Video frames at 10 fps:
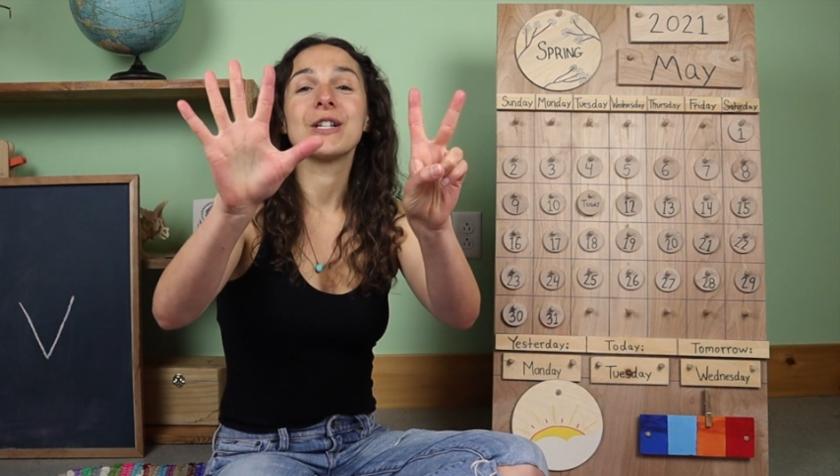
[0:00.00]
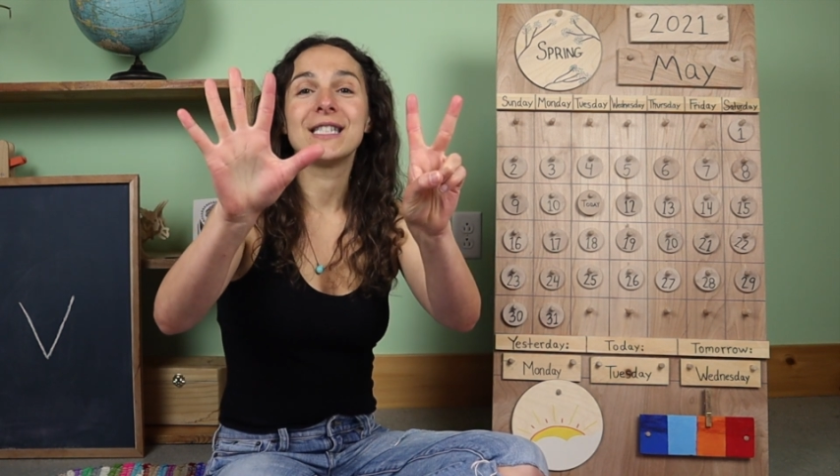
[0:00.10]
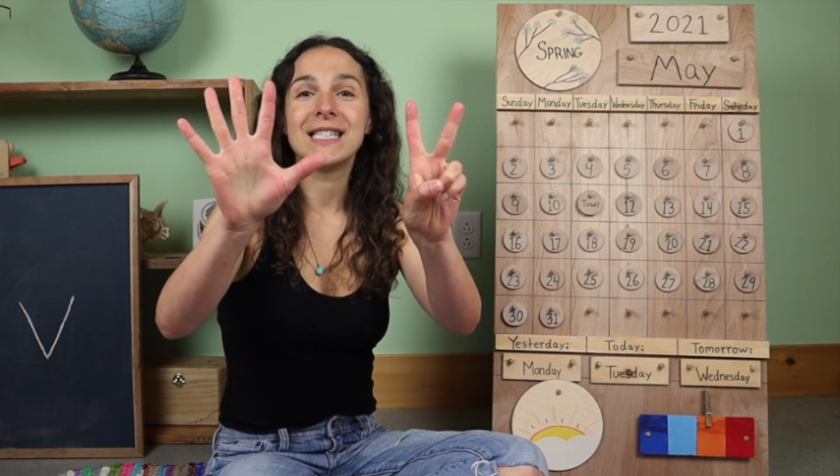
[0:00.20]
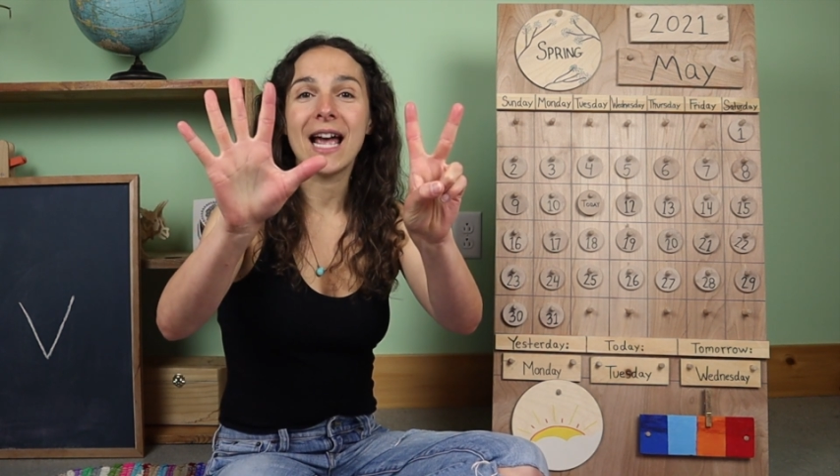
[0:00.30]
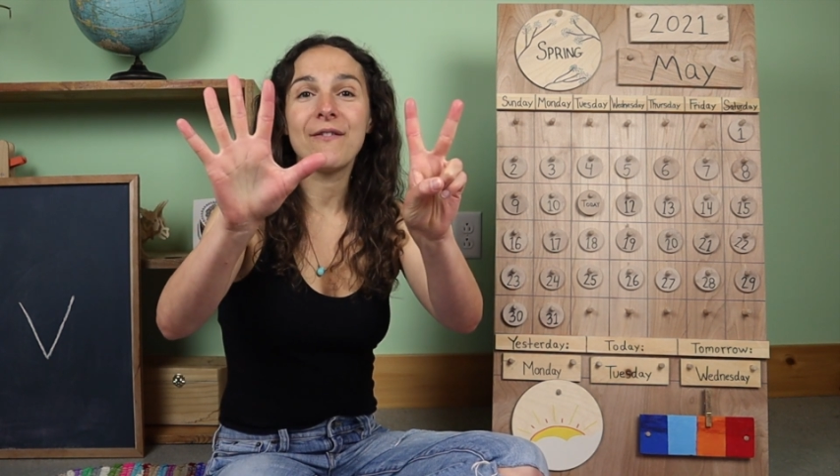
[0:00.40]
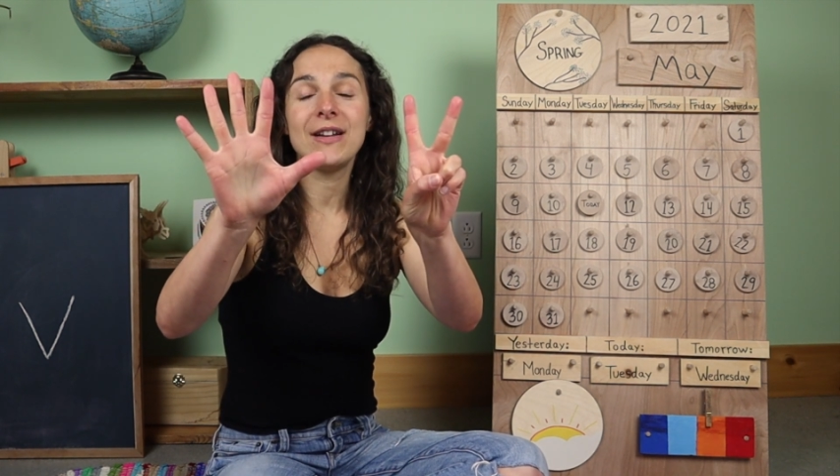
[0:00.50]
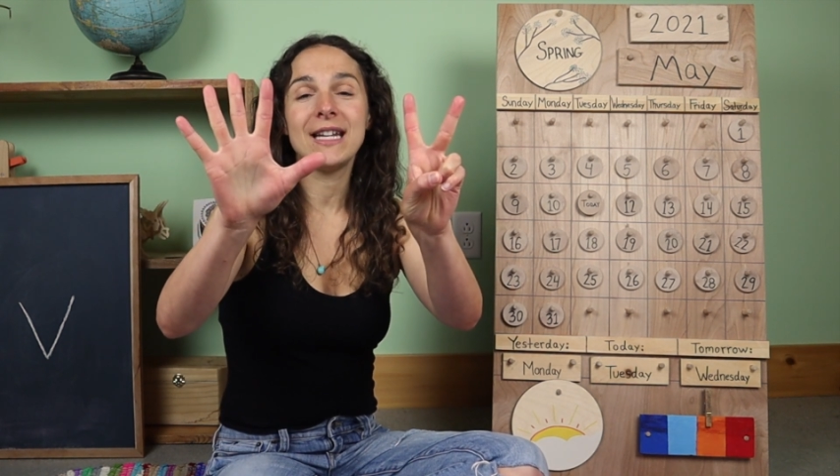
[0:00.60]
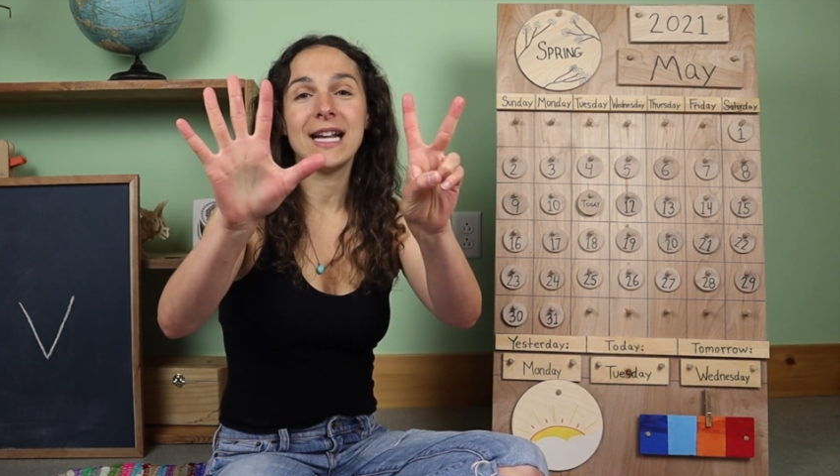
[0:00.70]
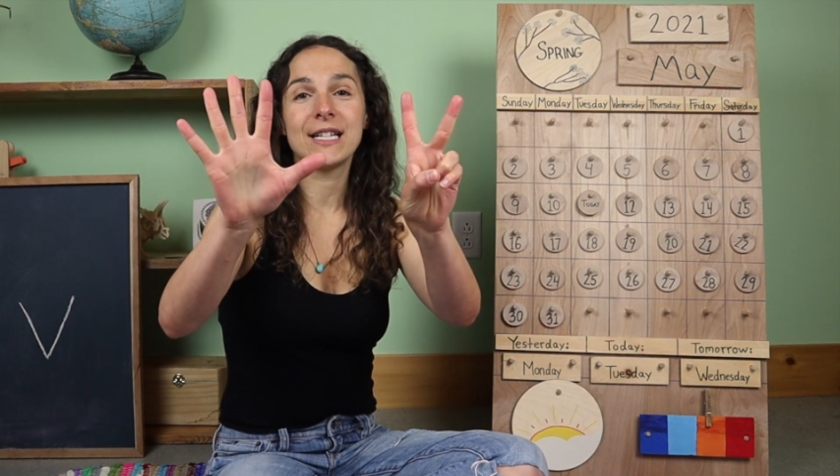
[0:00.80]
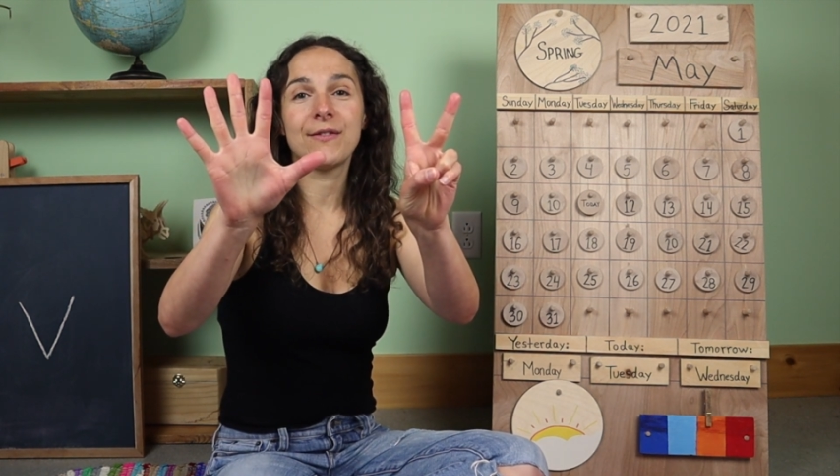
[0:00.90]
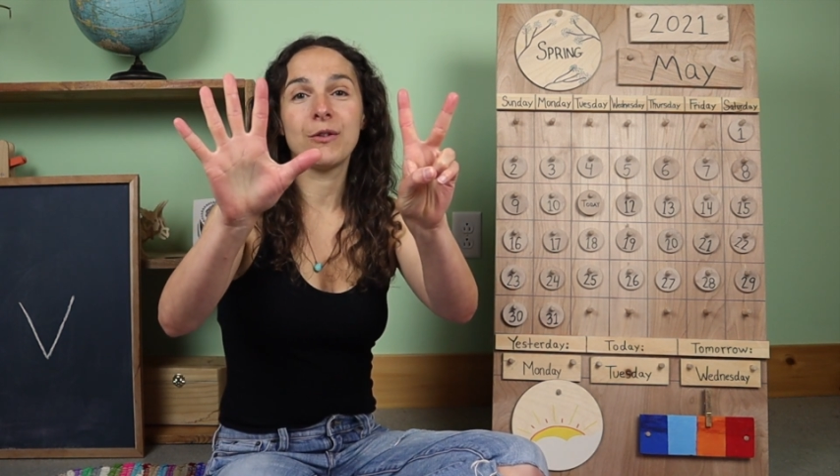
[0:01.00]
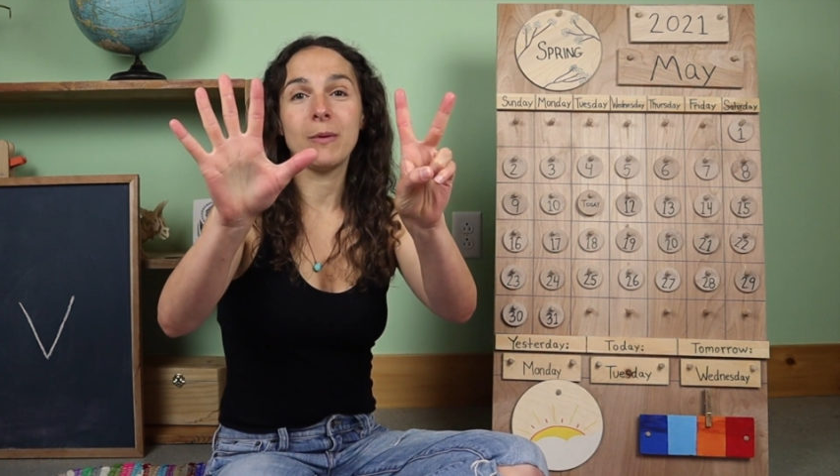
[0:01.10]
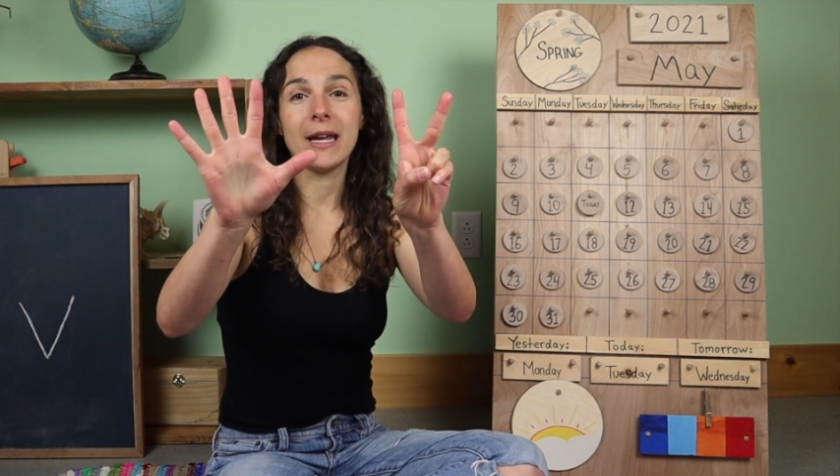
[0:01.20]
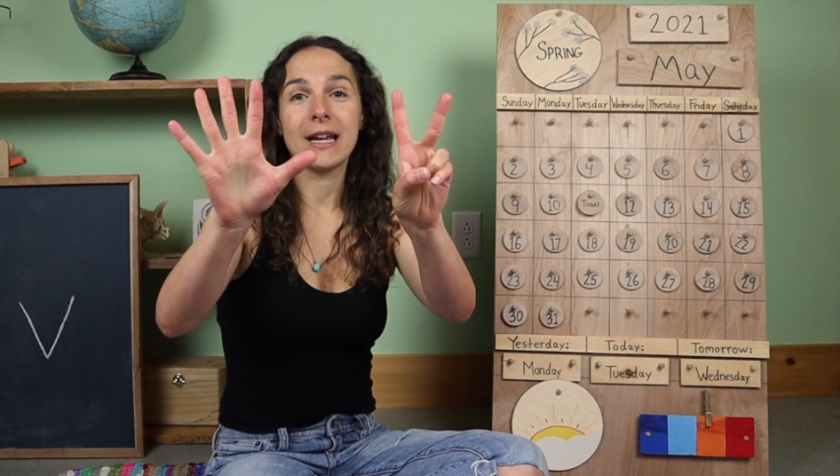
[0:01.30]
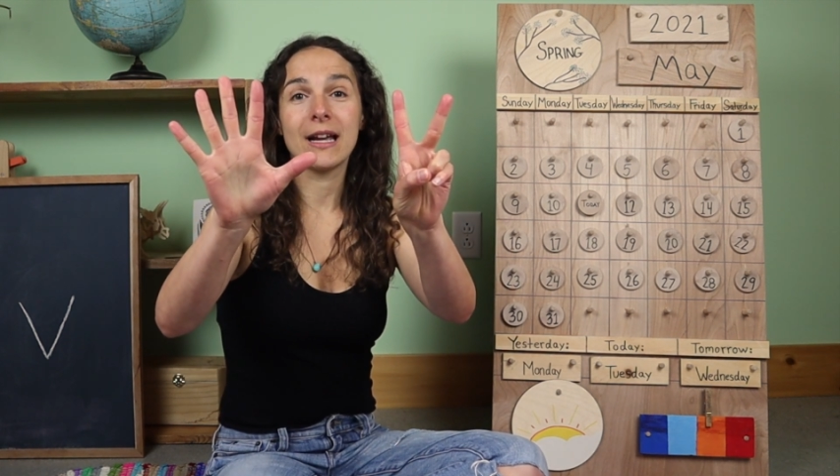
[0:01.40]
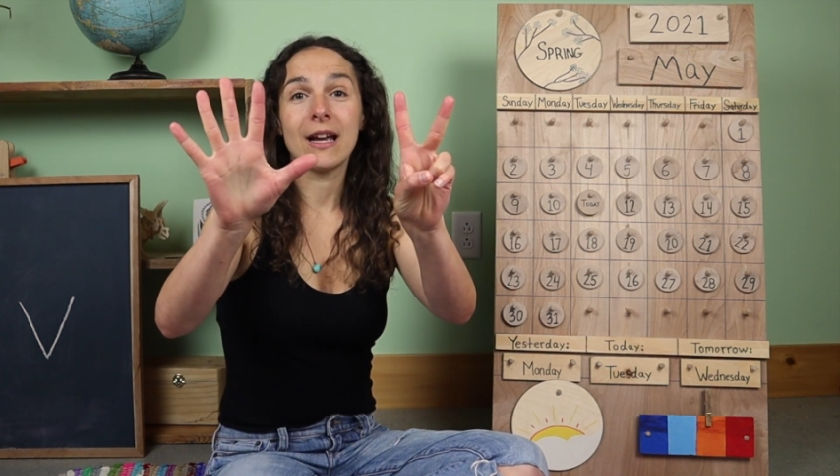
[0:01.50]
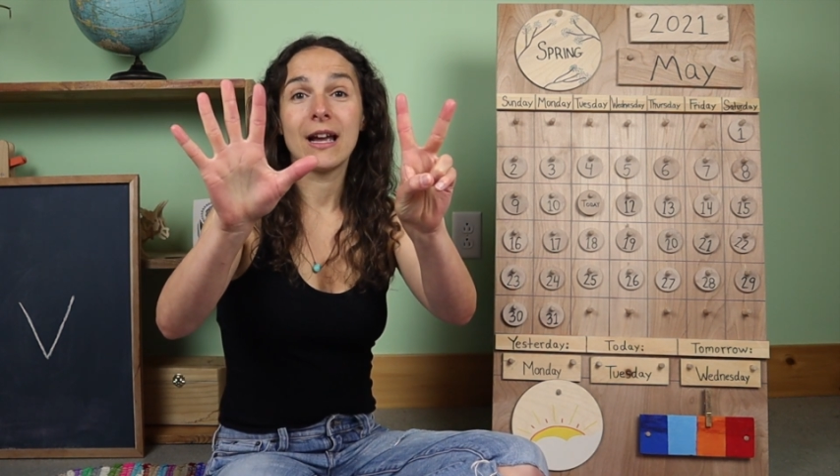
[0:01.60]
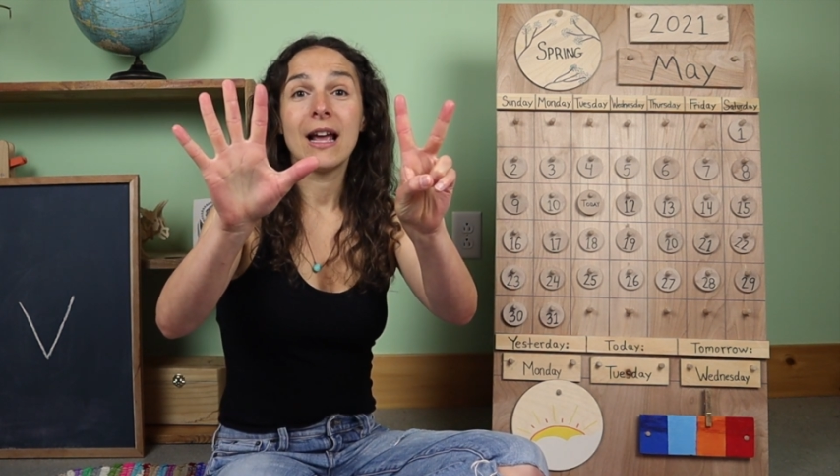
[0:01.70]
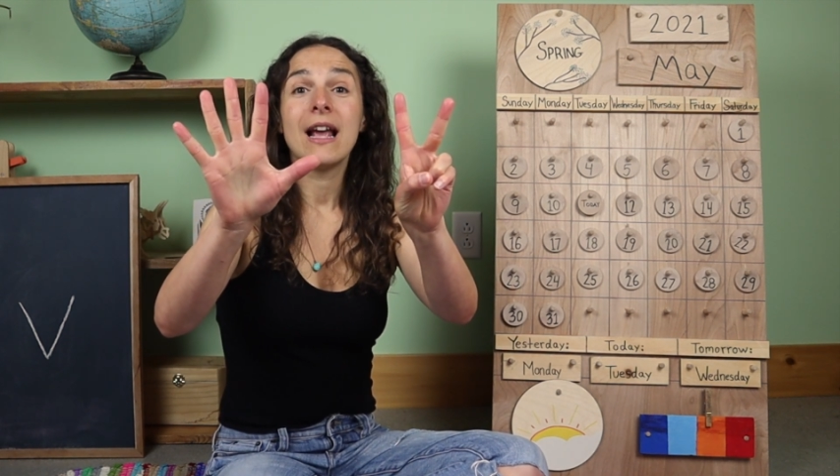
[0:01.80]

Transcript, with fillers: seven days of the week.